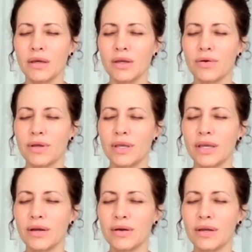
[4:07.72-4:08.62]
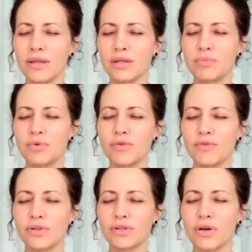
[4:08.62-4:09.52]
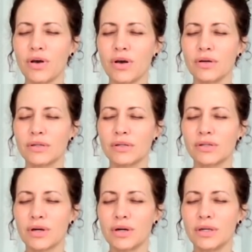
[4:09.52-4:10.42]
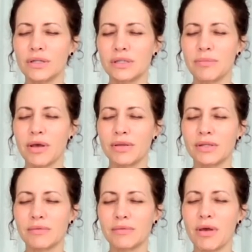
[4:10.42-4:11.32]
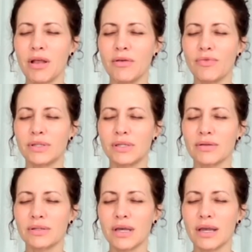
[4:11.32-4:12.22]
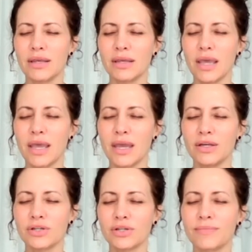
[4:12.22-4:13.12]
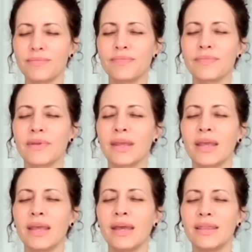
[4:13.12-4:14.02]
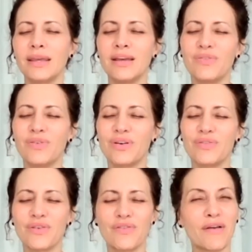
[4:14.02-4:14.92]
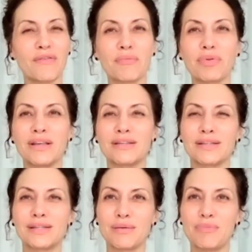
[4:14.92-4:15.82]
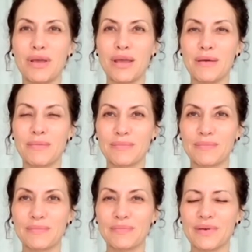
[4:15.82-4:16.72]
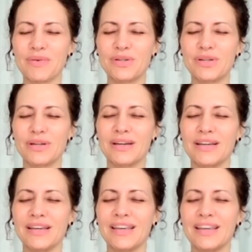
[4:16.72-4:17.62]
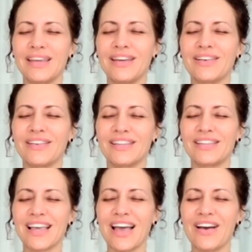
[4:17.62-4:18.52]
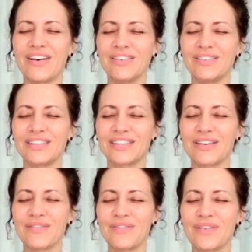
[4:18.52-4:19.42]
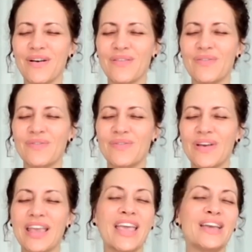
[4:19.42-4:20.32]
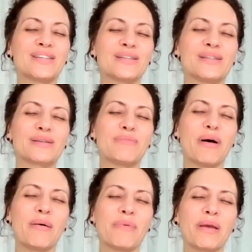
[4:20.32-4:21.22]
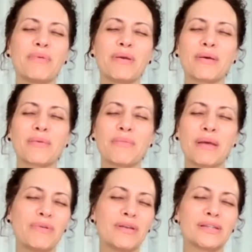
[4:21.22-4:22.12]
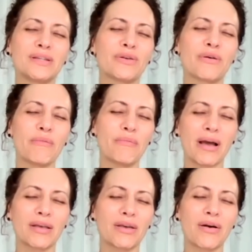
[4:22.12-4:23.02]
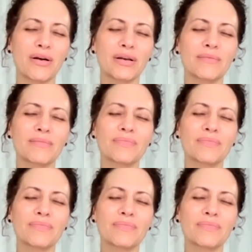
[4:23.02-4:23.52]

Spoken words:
You're hearing these beautiful songs and starting to smell the smell of what's outside the cage. Think of one of your favorite places to be. I want you to hear the sounds of a vacation spot maybe, or maybe it's in your own backyard.